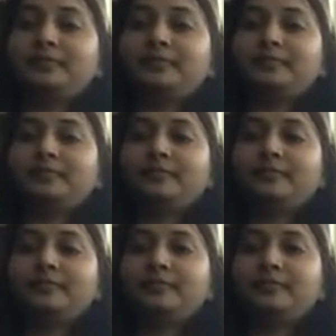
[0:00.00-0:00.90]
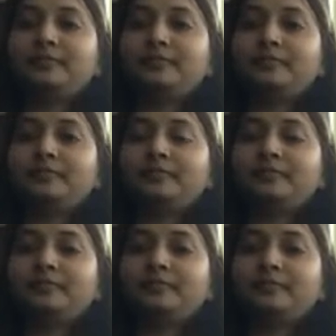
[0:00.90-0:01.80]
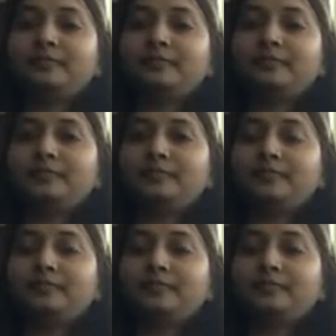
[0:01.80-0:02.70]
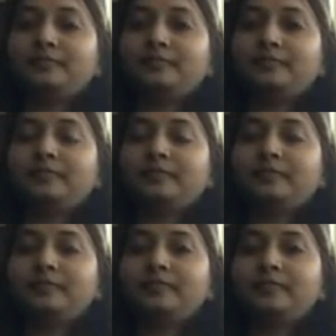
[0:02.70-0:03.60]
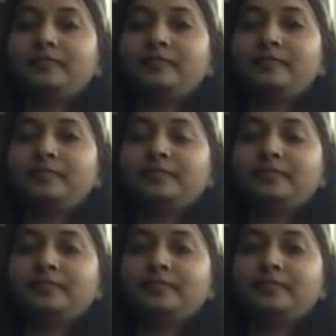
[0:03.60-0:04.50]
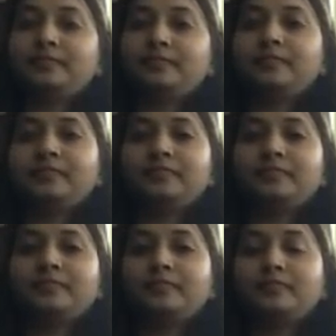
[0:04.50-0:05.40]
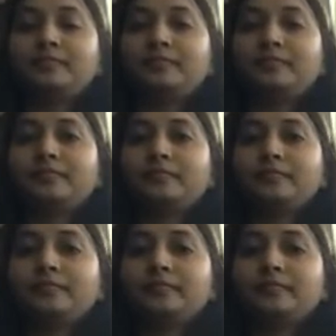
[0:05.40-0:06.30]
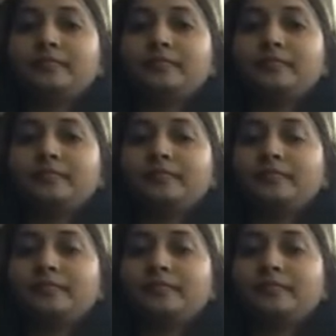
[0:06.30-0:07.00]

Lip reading: This person isn't speaking.